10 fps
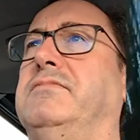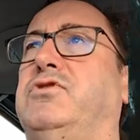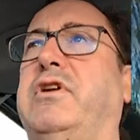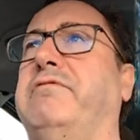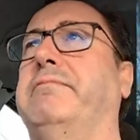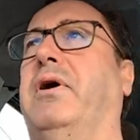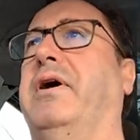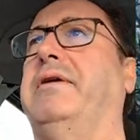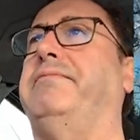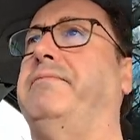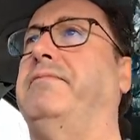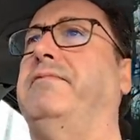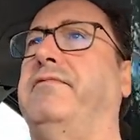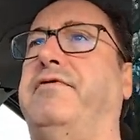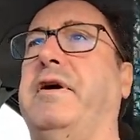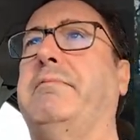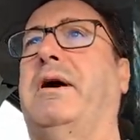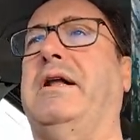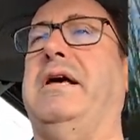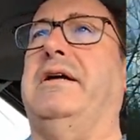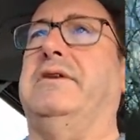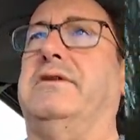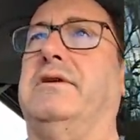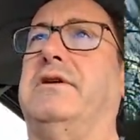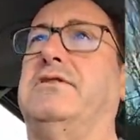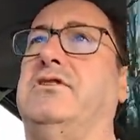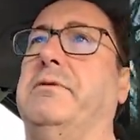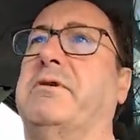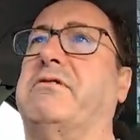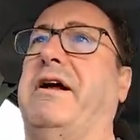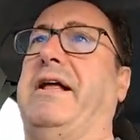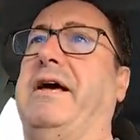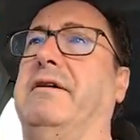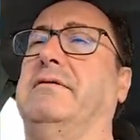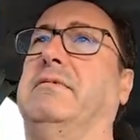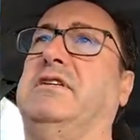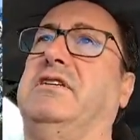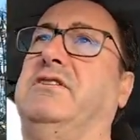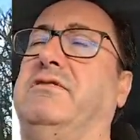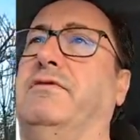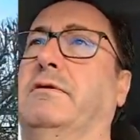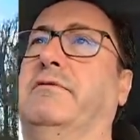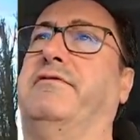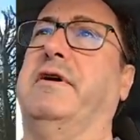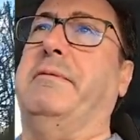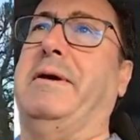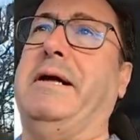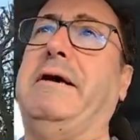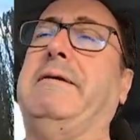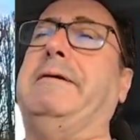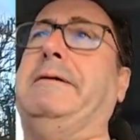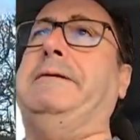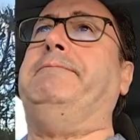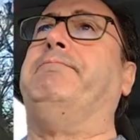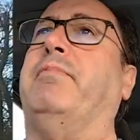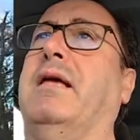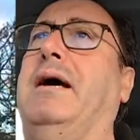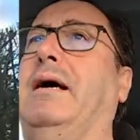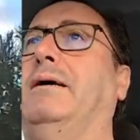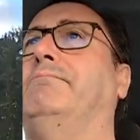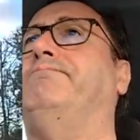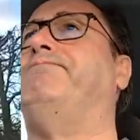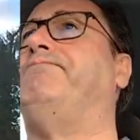driven by free money and consumer credit, which is the form of free money. Um,